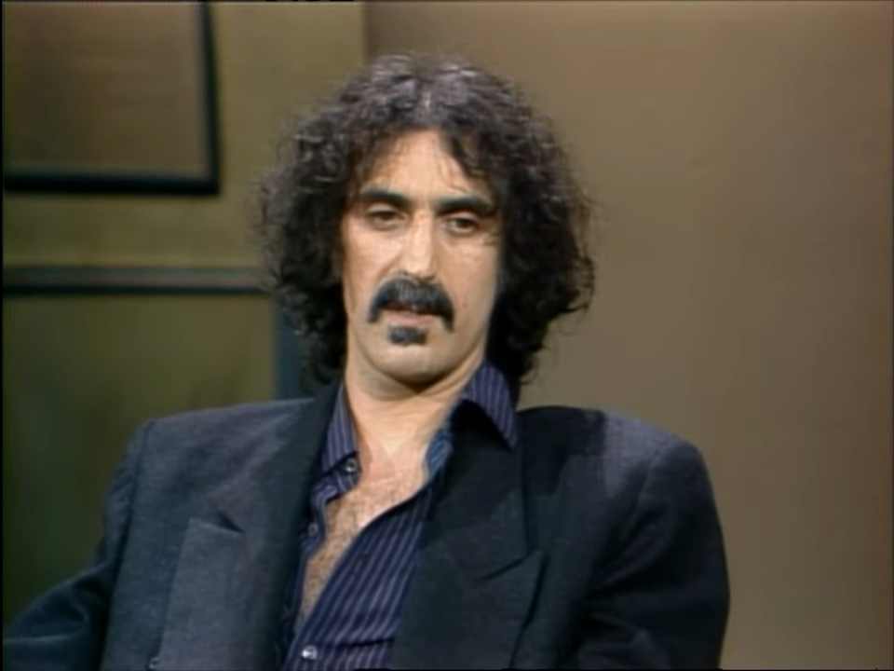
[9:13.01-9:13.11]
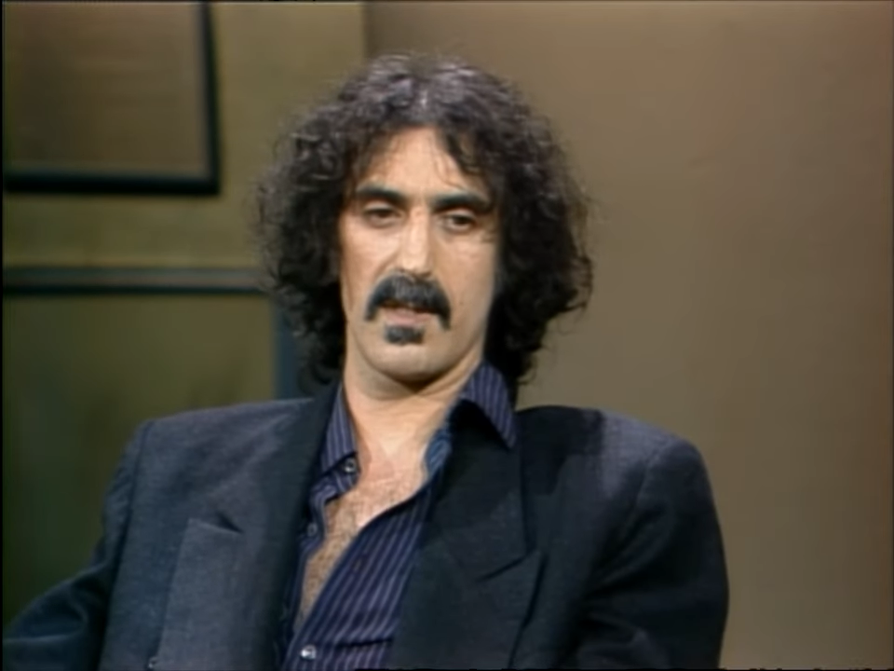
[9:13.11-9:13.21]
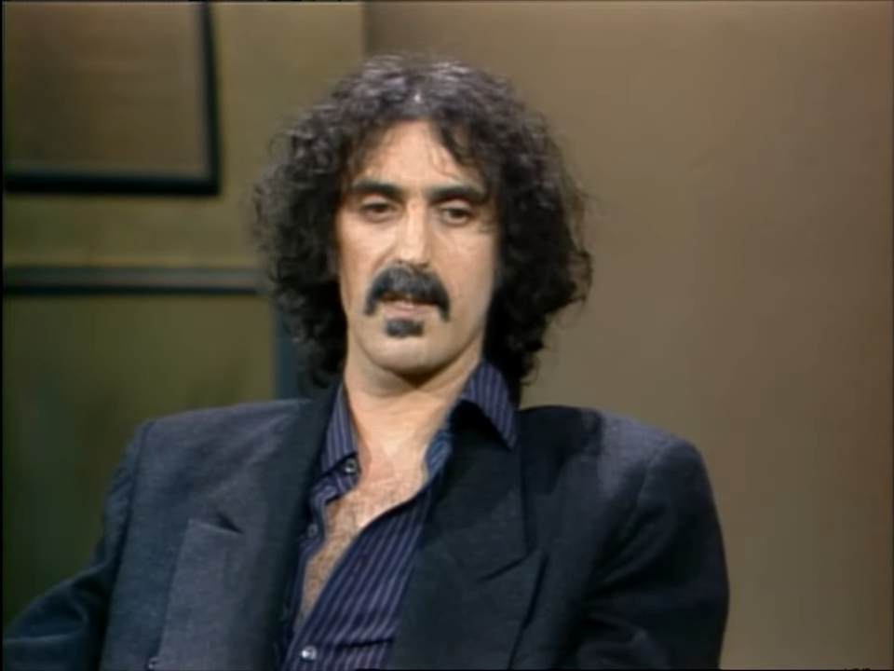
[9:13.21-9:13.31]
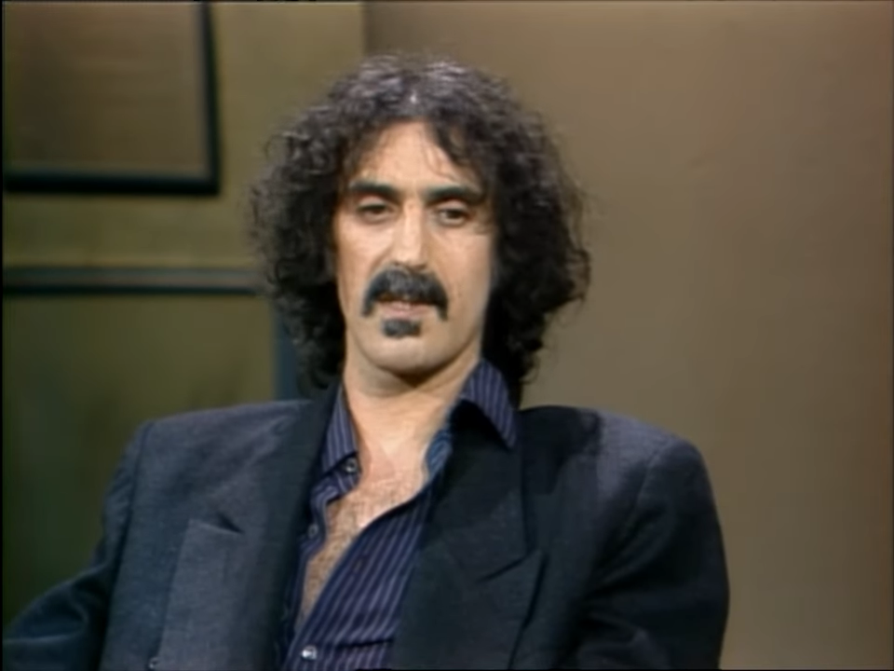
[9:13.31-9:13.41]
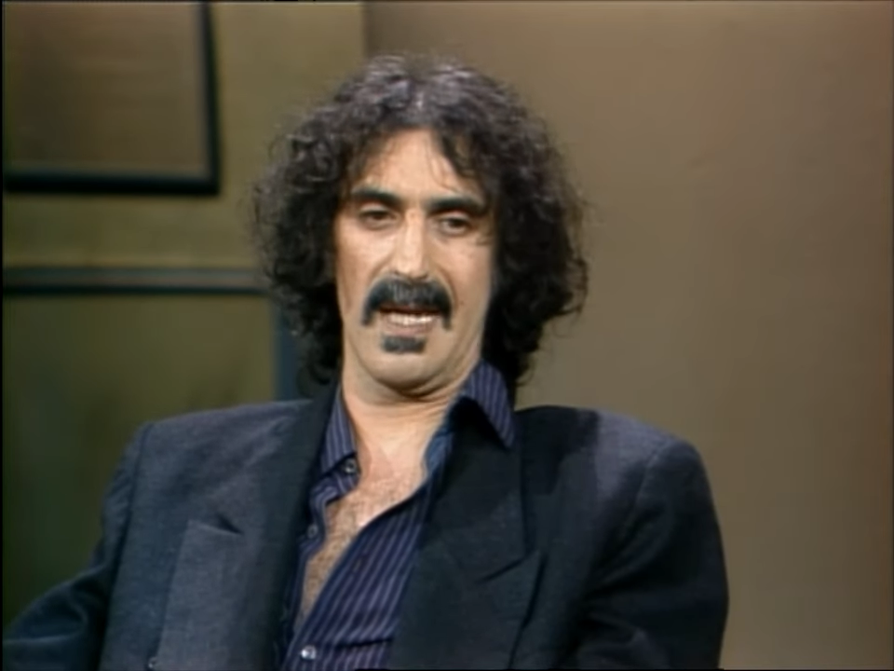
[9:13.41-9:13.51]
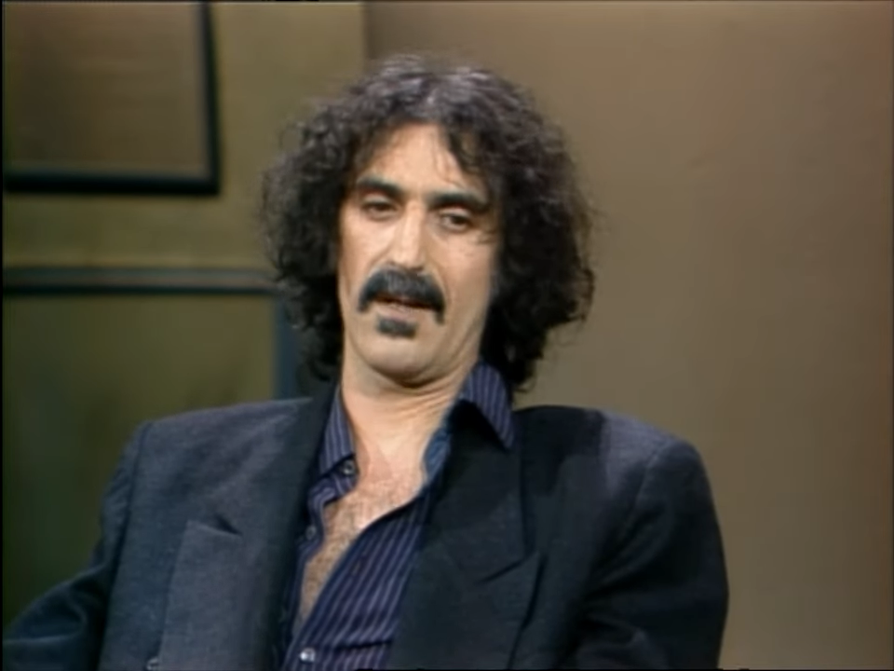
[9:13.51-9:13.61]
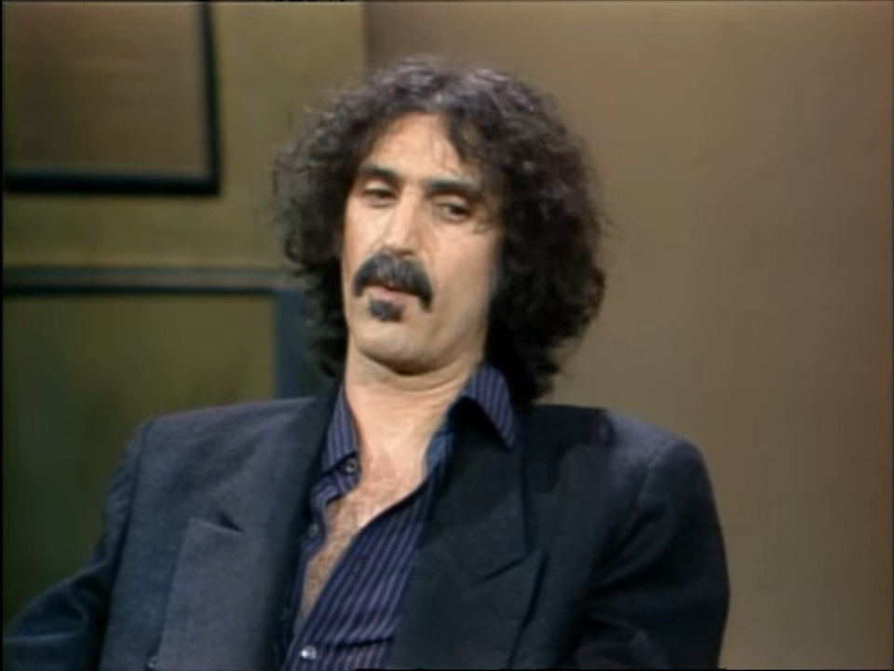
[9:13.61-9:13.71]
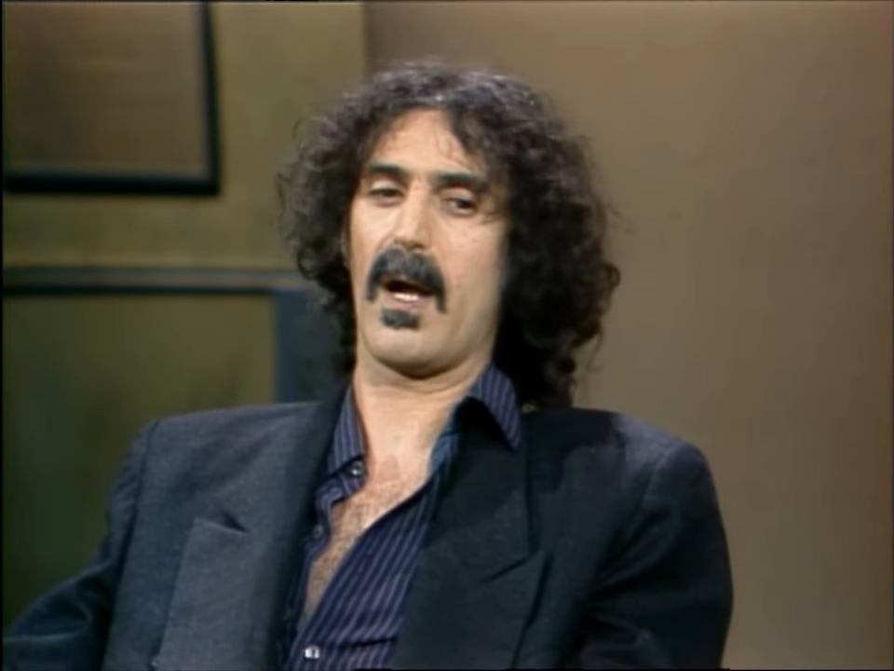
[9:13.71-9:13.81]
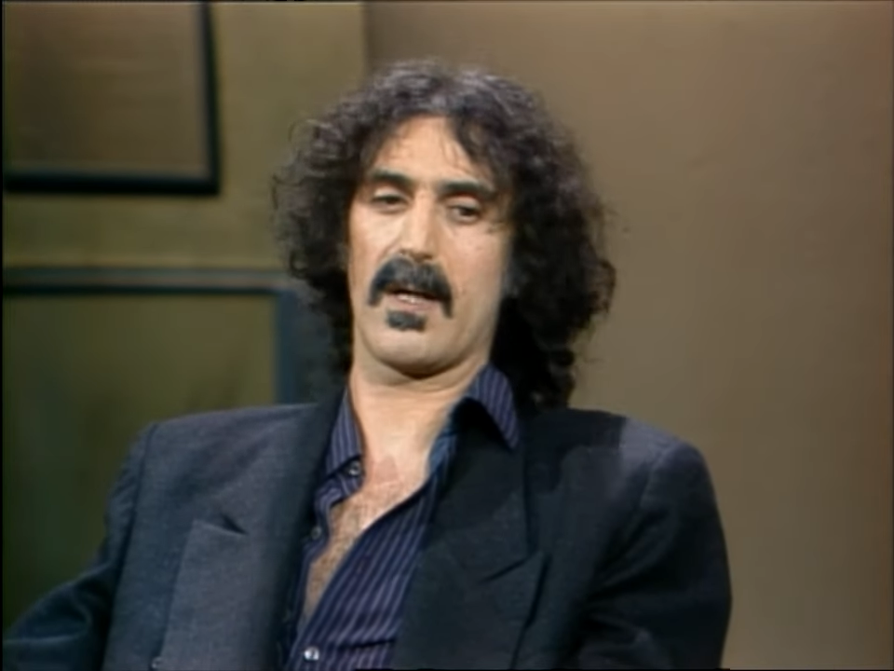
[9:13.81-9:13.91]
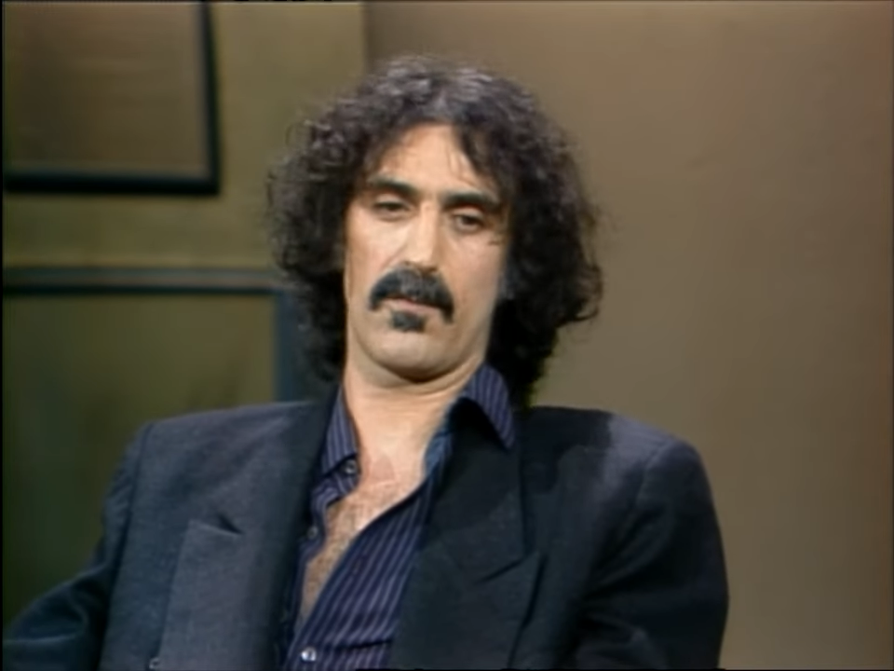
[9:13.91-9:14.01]
this is not a
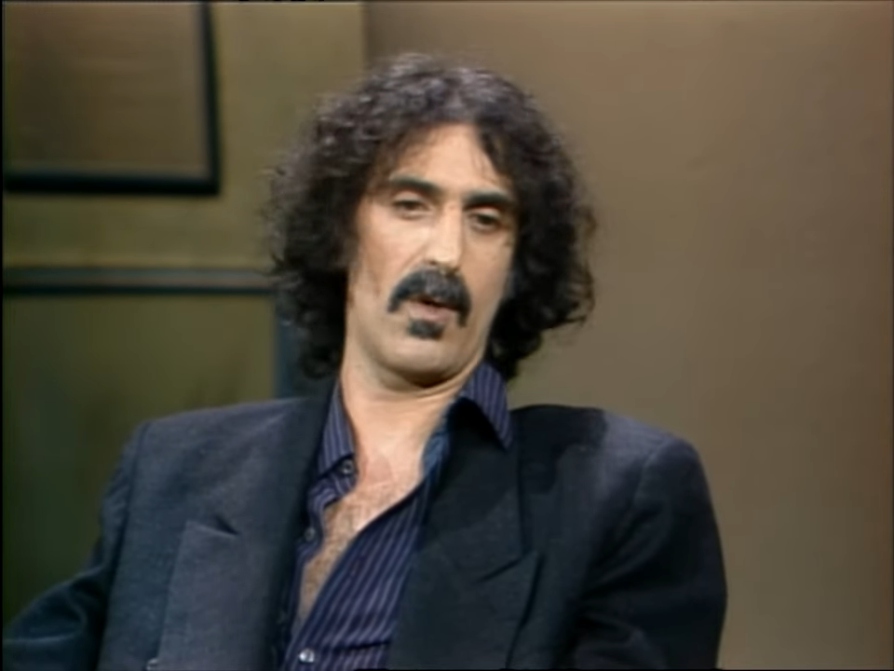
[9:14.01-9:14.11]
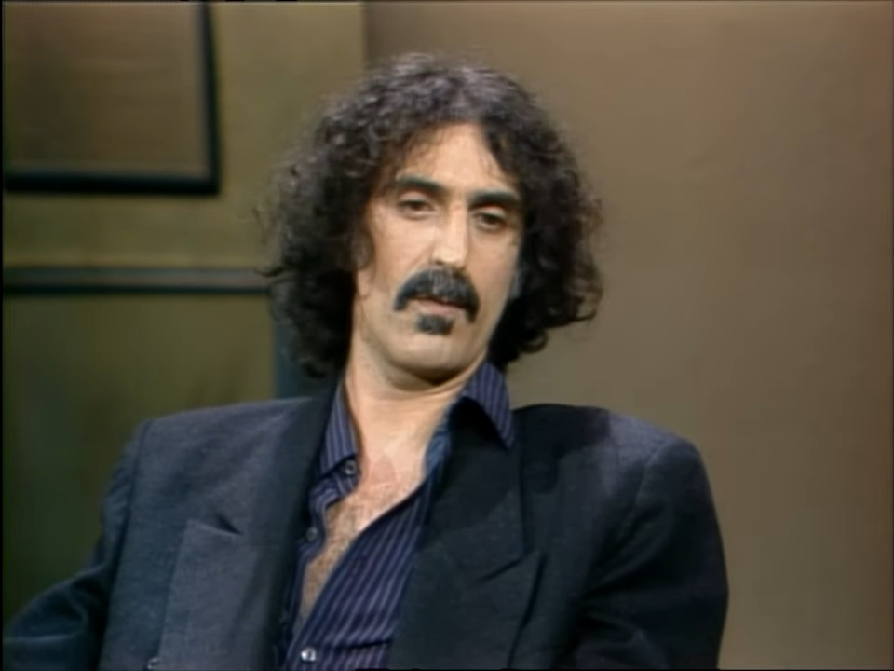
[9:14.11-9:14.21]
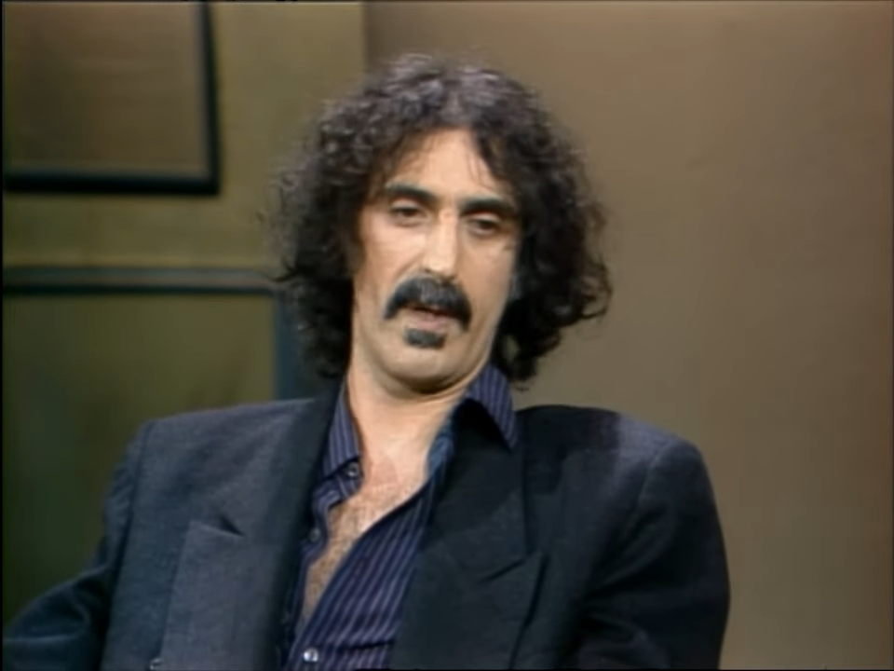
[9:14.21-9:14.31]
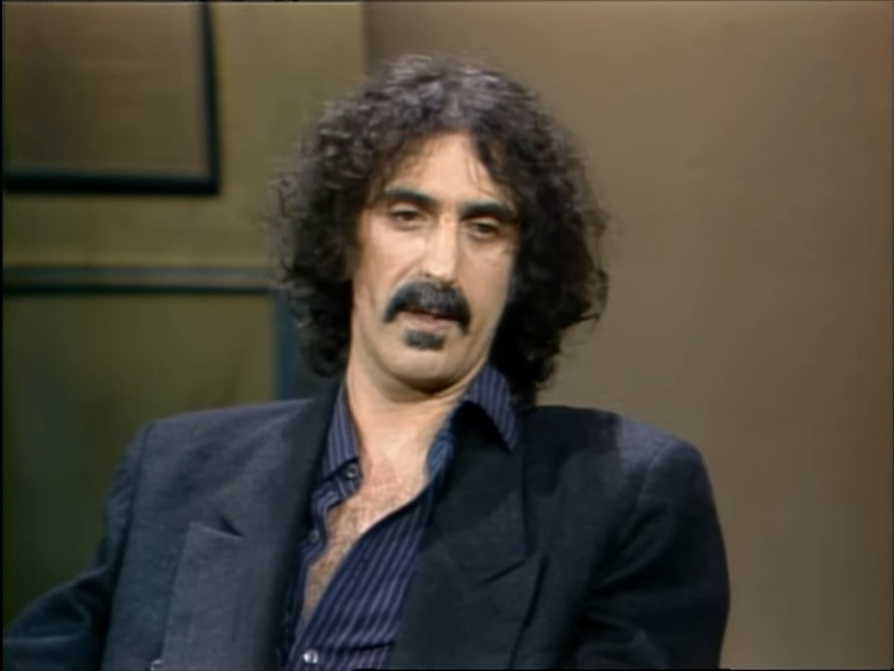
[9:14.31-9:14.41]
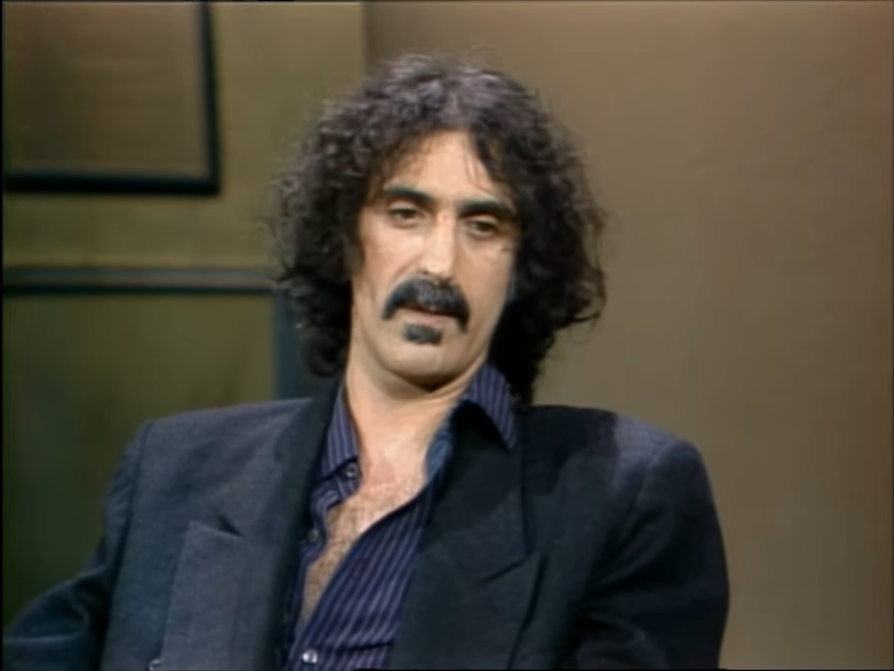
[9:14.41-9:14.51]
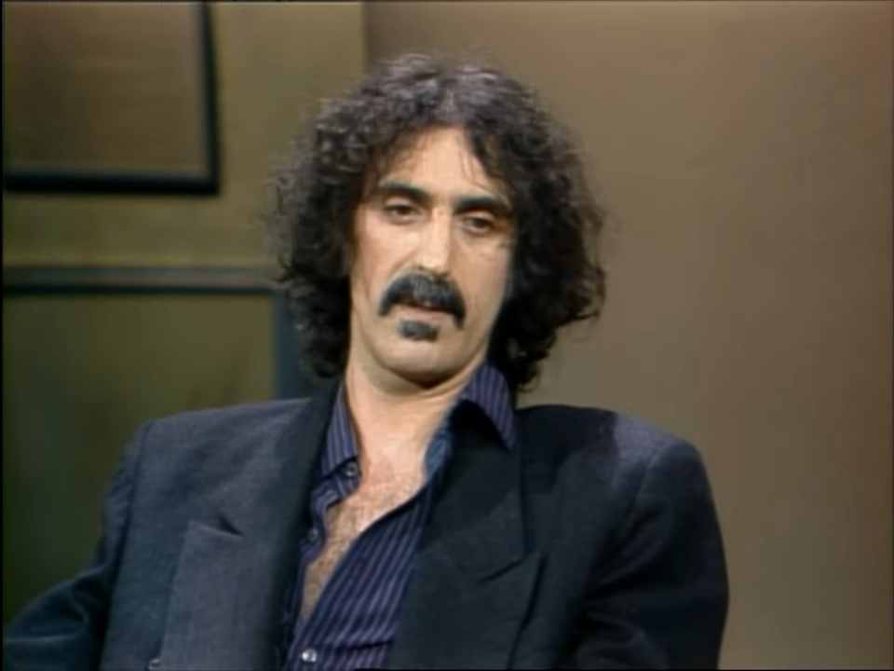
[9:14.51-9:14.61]
rock and roll record,